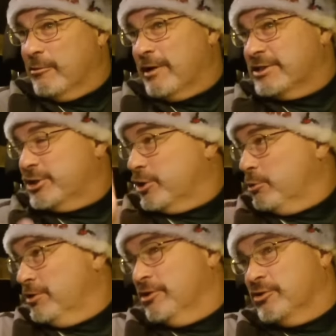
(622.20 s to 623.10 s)
gonna watch you
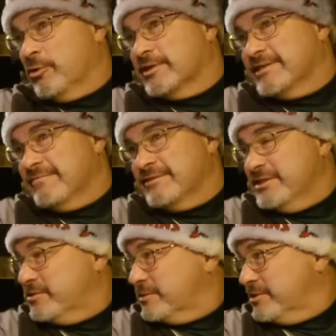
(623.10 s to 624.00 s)
go in the door.
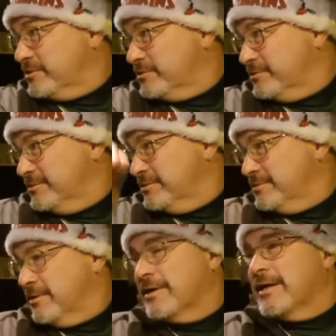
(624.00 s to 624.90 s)
1722? Yeah.
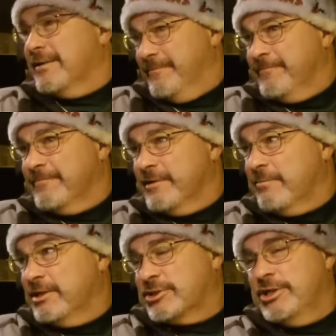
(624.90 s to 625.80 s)
Okay. I'll
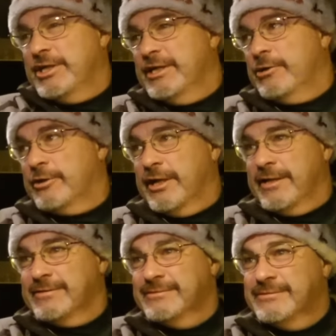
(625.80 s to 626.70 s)
make sure you get in okay.